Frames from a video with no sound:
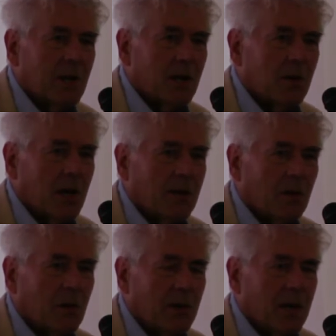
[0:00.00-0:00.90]
You got to look
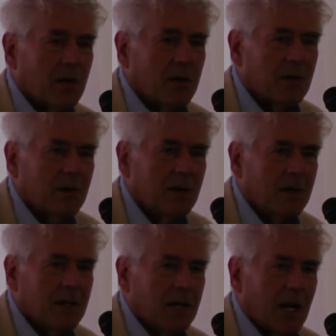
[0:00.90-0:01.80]
at all the other
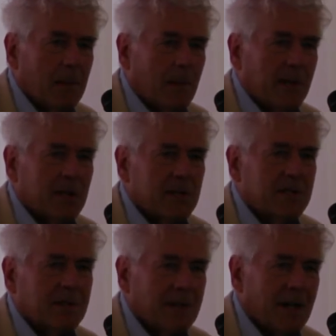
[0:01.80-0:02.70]

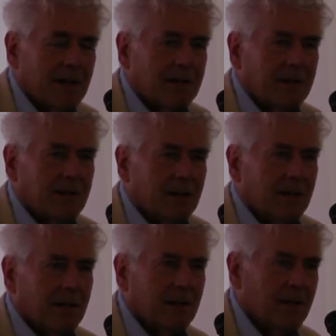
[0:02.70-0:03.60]
companies that
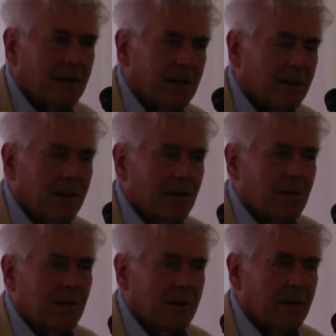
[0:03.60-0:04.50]
uh, you
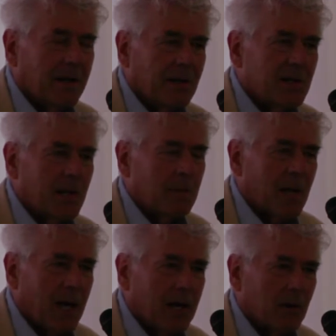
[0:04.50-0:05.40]
know are in the
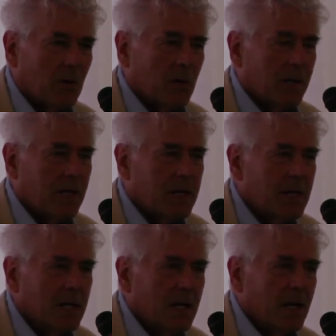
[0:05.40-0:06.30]
same category,
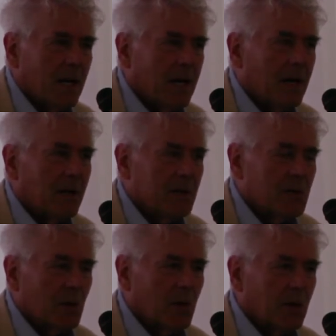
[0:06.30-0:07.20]
uh,
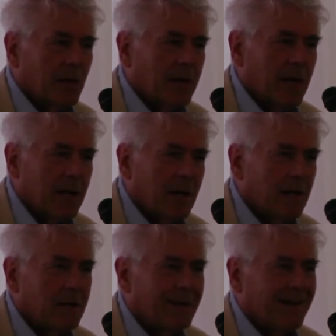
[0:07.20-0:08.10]
historical
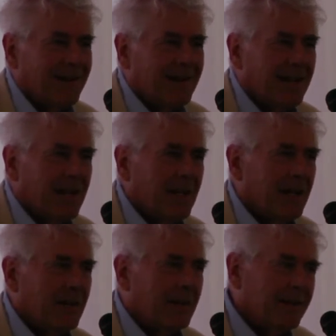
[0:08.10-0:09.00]
data,
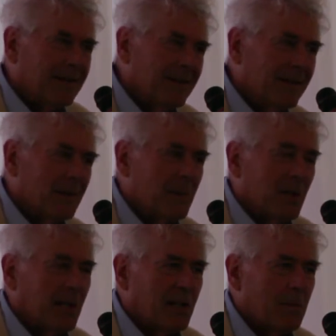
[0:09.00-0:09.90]
and the
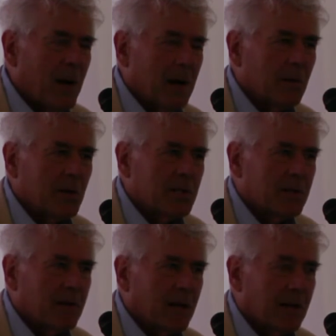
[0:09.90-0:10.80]
predictive power
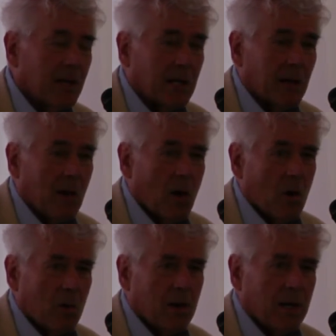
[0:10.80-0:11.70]
is, I think,
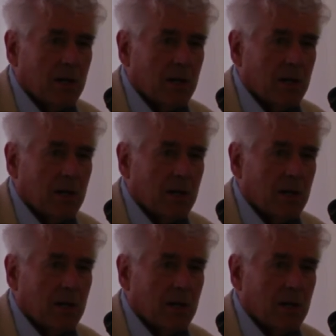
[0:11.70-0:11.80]
low.